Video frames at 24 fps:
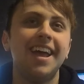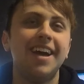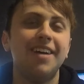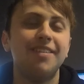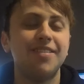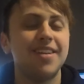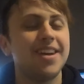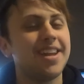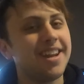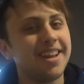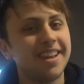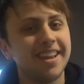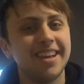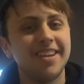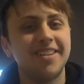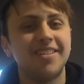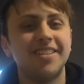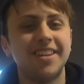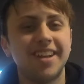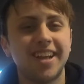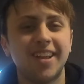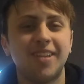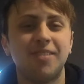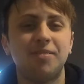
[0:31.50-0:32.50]
Very late on
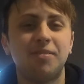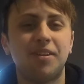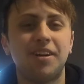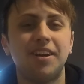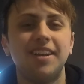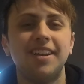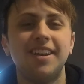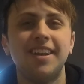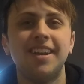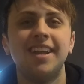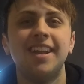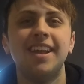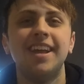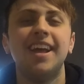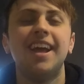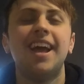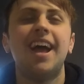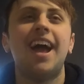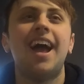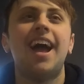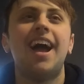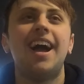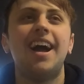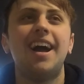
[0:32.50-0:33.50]
this one,
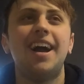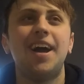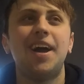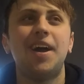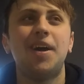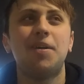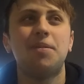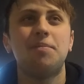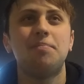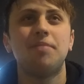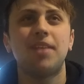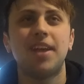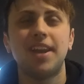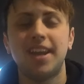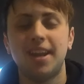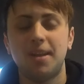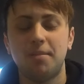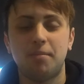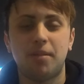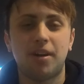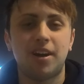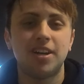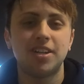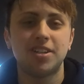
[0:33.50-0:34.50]
and then
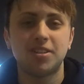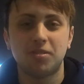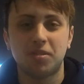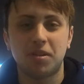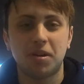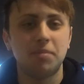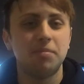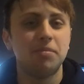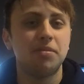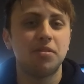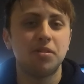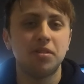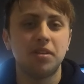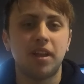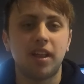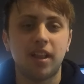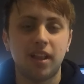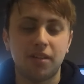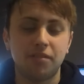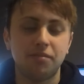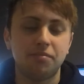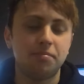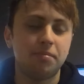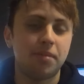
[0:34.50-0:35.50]
March will come soon. I'll
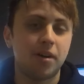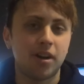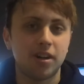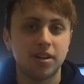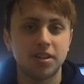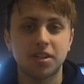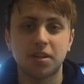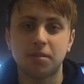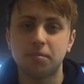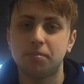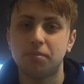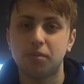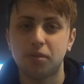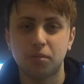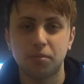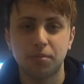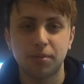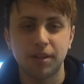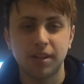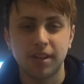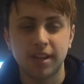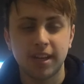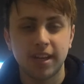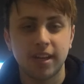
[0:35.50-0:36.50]
have March up
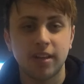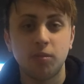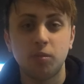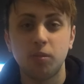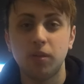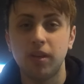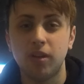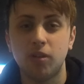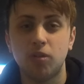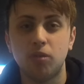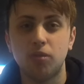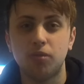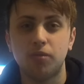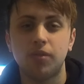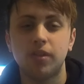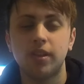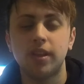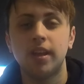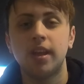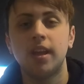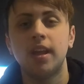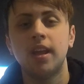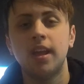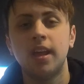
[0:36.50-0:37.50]
probably next week, hopefully.